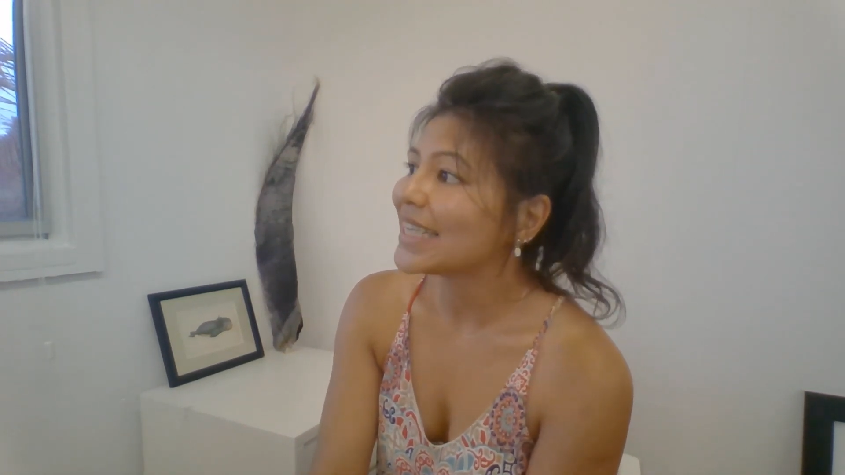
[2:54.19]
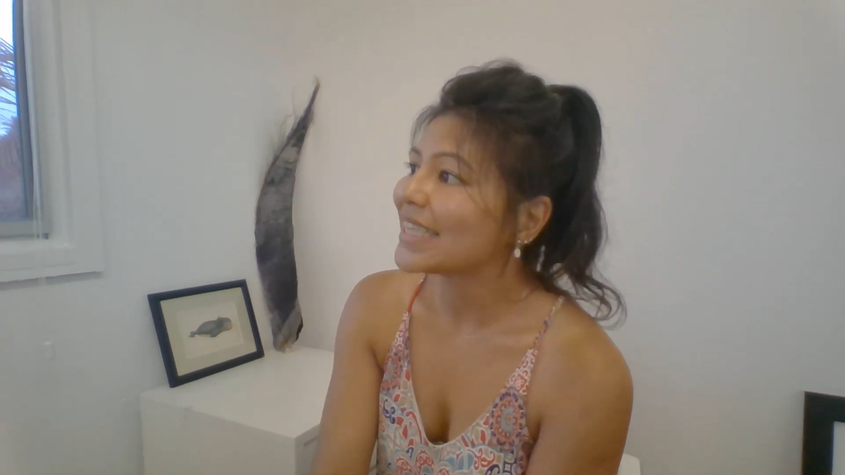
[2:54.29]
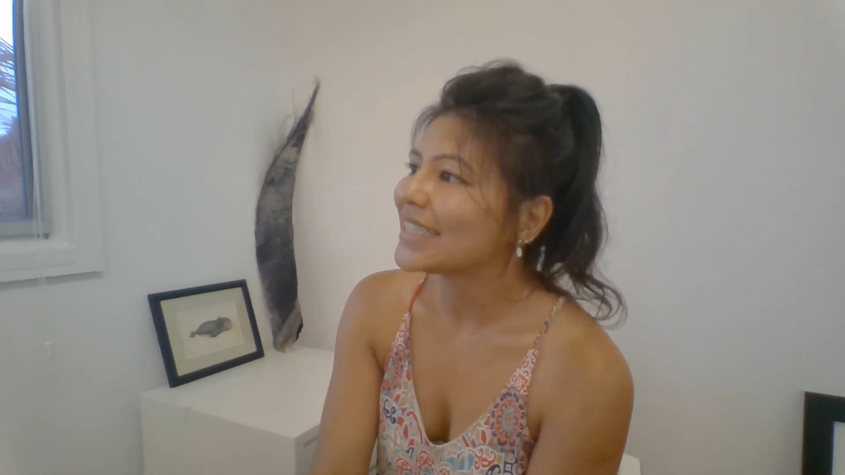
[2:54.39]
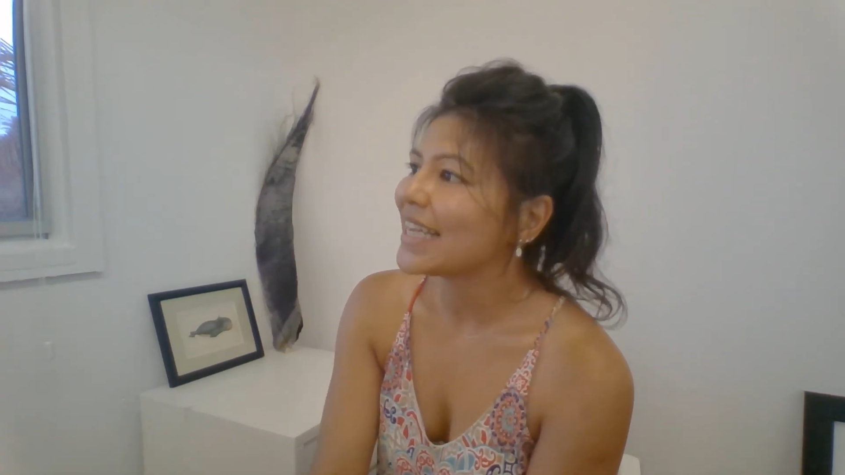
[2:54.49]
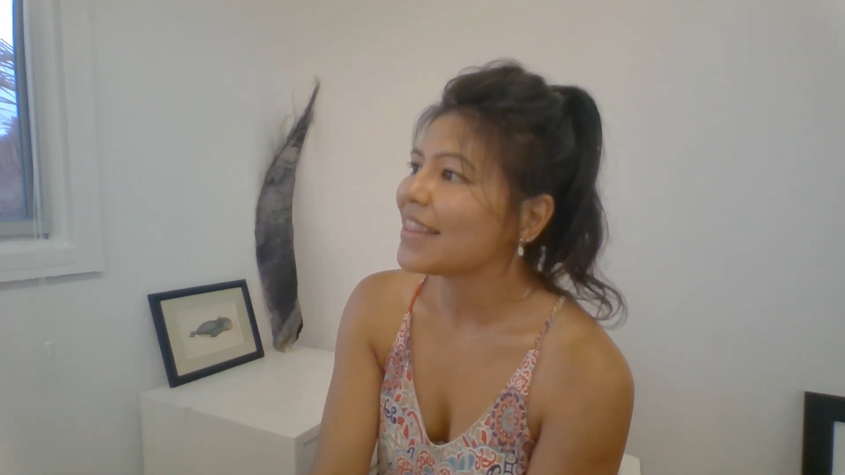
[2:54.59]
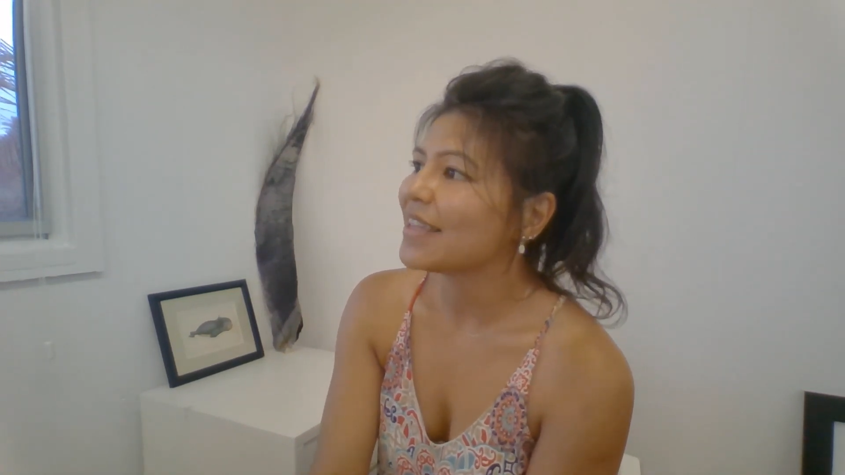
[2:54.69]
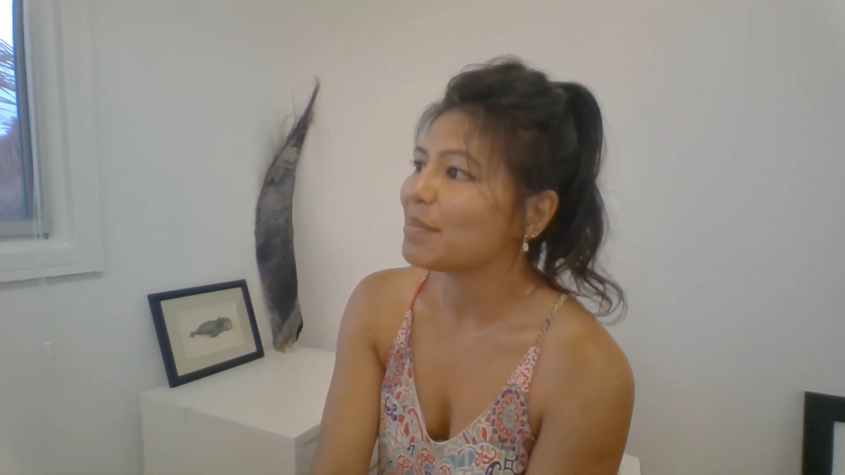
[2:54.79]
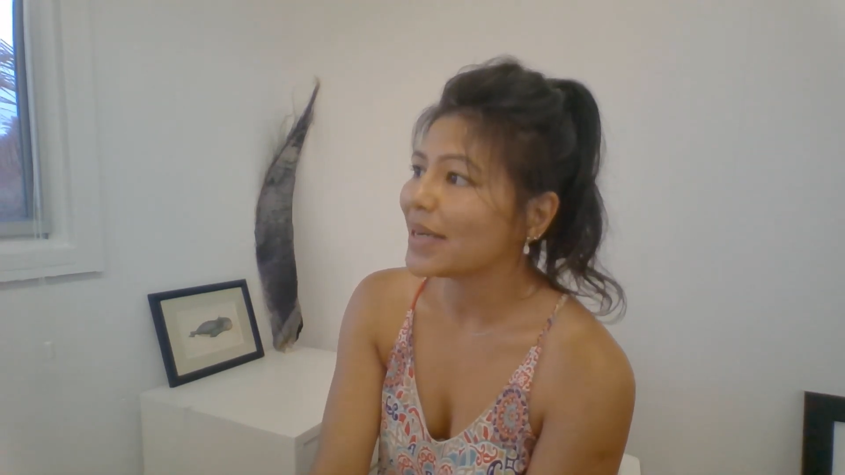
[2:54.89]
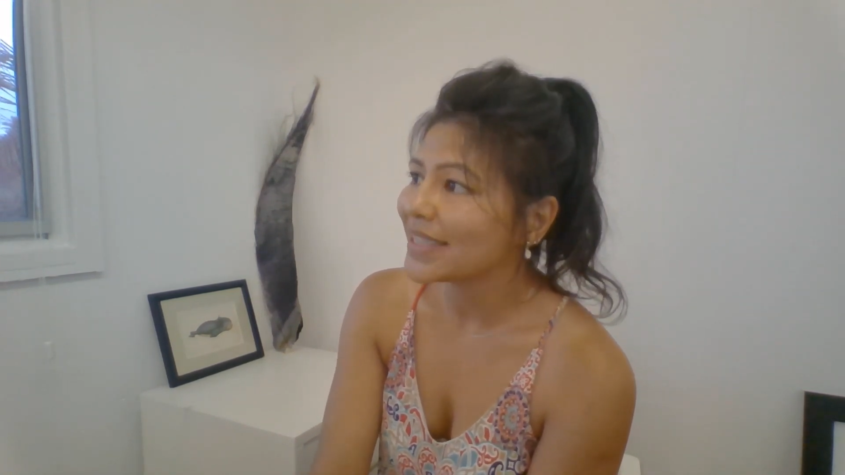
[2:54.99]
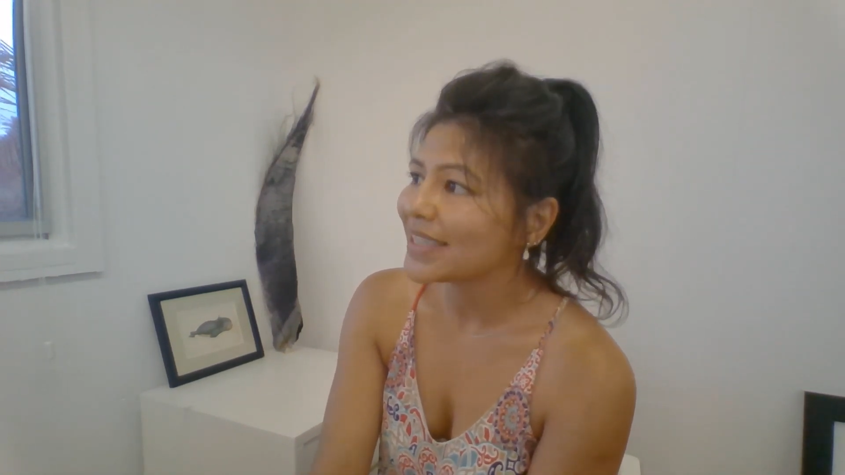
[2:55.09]
to understand the
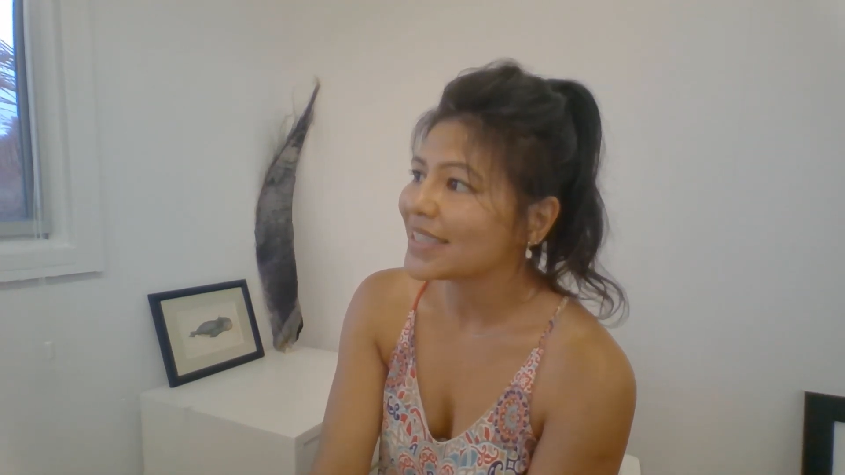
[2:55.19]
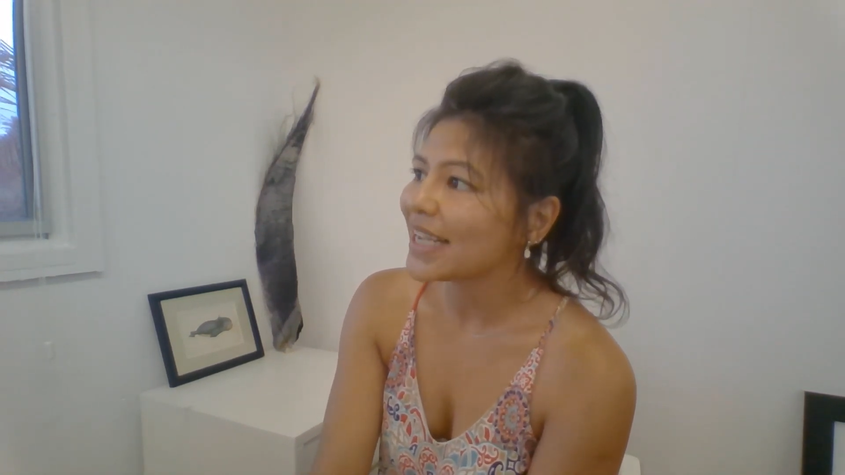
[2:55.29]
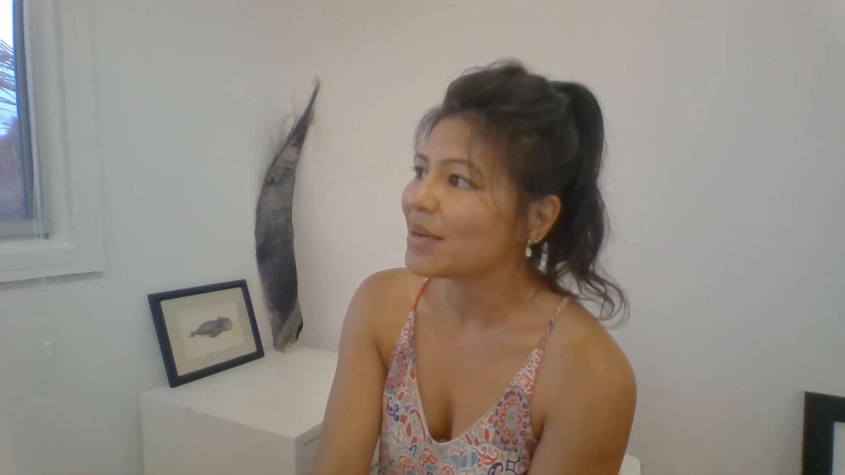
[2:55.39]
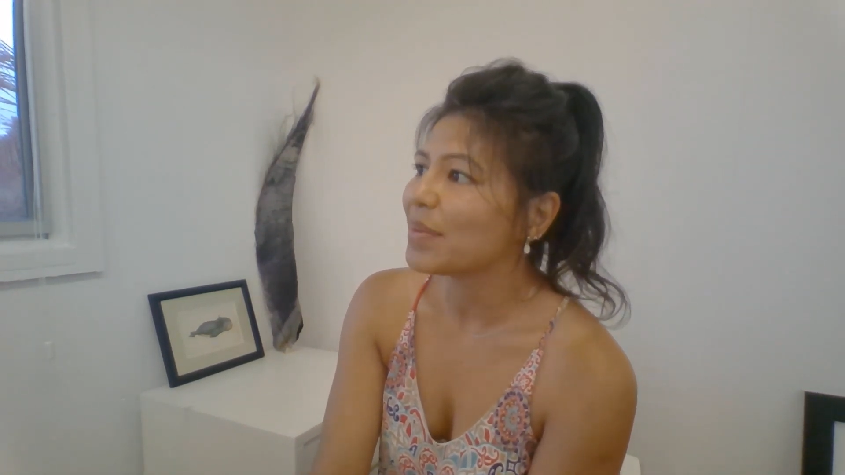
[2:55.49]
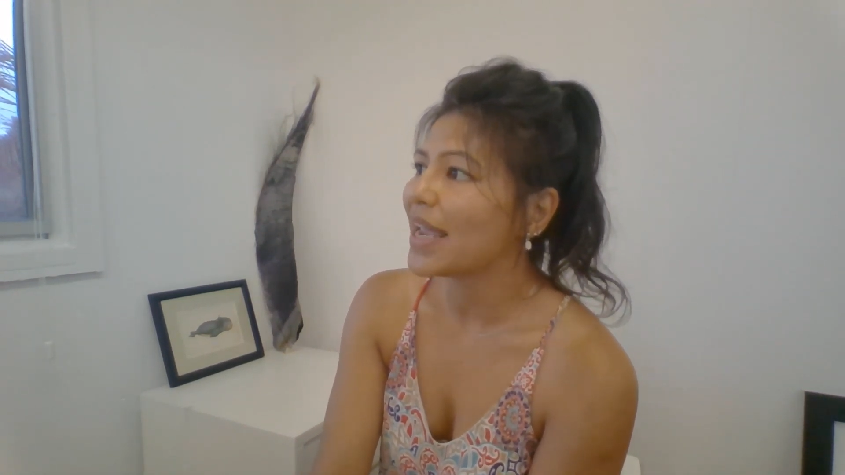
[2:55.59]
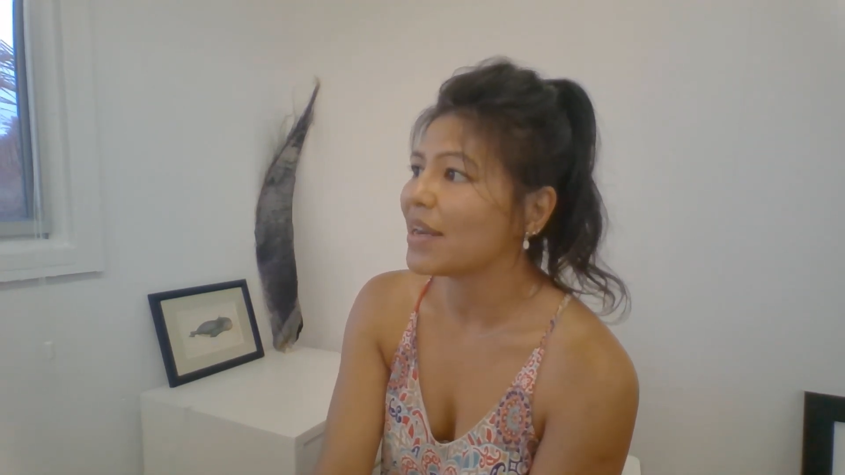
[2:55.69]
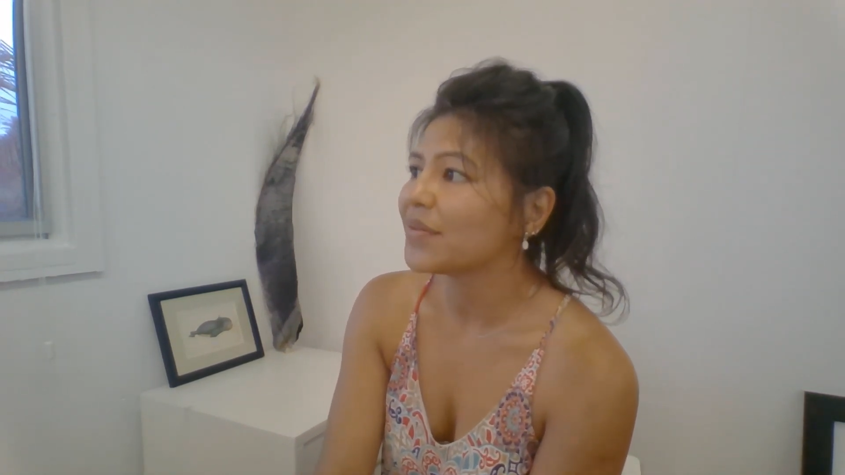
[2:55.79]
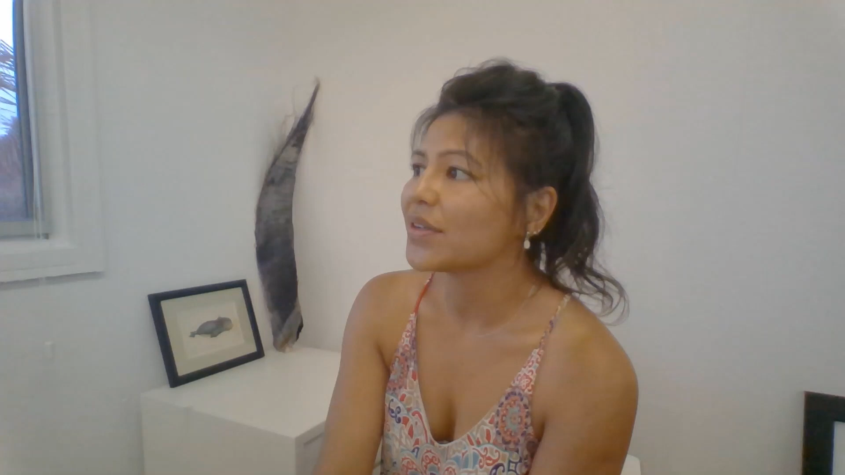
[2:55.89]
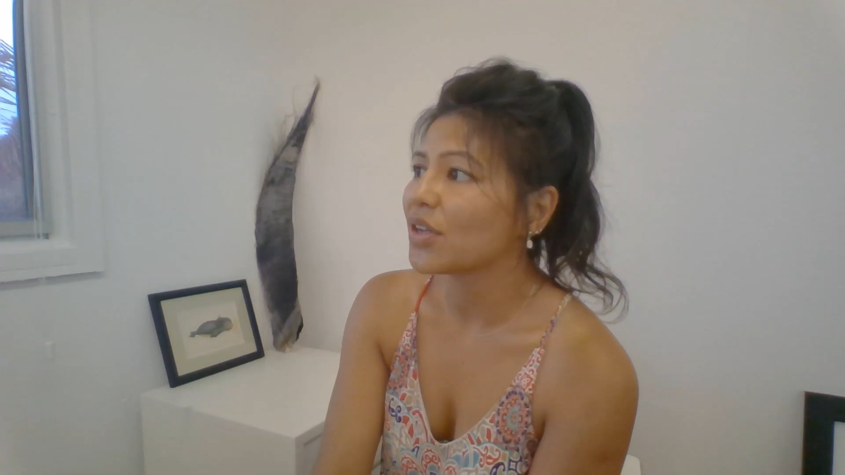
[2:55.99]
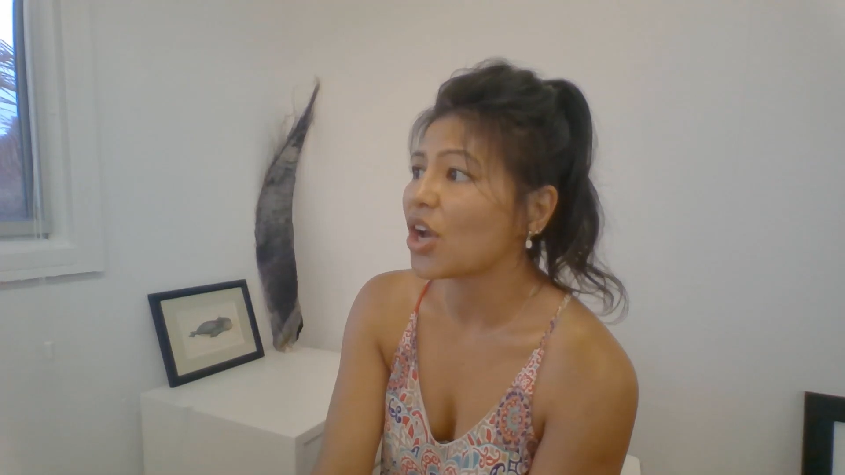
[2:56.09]
abundance and behavioral